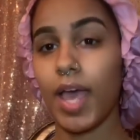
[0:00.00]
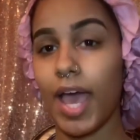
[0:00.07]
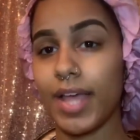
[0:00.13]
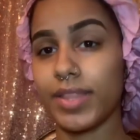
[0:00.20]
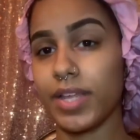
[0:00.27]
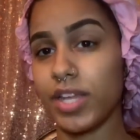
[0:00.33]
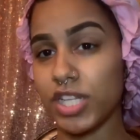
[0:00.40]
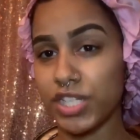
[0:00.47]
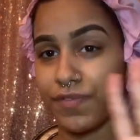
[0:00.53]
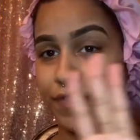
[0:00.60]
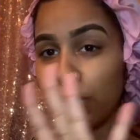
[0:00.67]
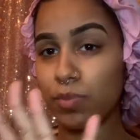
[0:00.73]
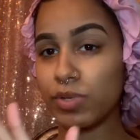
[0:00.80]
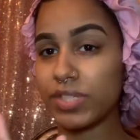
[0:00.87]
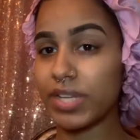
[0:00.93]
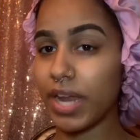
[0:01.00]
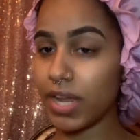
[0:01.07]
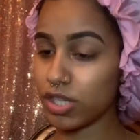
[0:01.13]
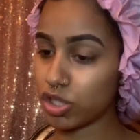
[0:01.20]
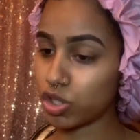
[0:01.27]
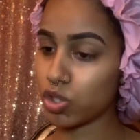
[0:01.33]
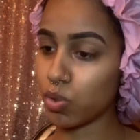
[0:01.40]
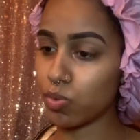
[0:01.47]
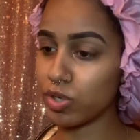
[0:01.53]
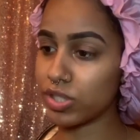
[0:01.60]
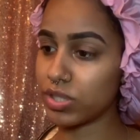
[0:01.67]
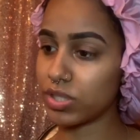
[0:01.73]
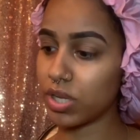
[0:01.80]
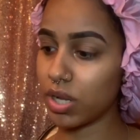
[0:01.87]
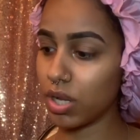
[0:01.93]
and then his feet was like towards
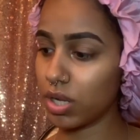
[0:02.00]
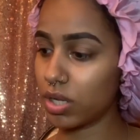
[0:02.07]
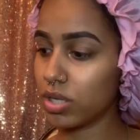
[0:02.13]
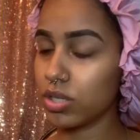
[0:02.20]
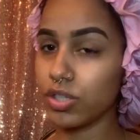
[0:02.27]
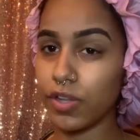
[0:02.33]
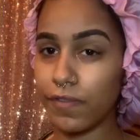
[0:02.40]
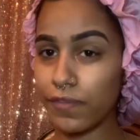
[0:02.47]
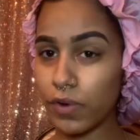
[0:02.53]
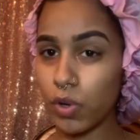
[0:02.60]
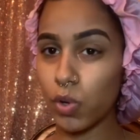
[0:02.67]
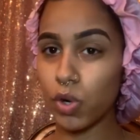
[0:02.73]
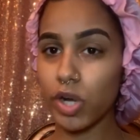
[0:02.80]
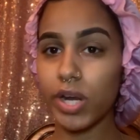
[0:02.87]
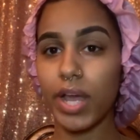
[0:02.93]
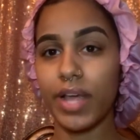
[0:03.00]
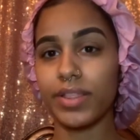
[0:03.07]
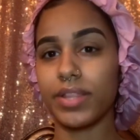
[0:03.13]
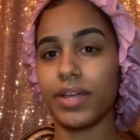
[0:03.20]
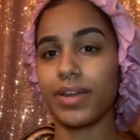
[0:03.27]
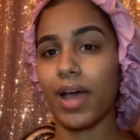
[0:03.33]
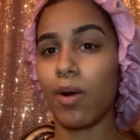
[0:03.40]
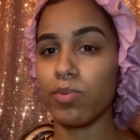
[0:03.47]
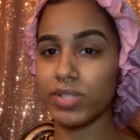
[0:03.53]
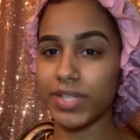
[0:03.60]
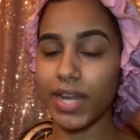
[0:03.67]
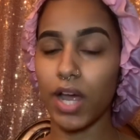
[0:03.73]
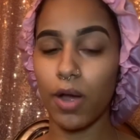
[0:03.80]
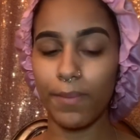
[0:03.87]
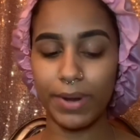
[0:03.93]
the, the floor, and then I was
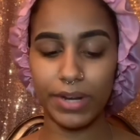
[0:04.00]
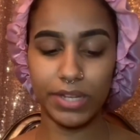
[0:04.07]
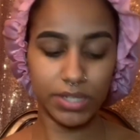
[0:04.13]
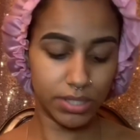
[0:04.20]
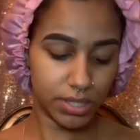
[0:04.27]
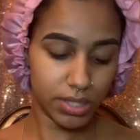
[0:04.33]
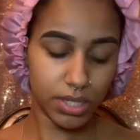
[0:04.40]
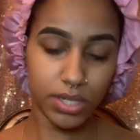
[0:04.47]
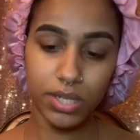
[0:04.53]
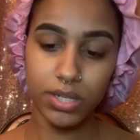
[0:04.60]
like on my knees.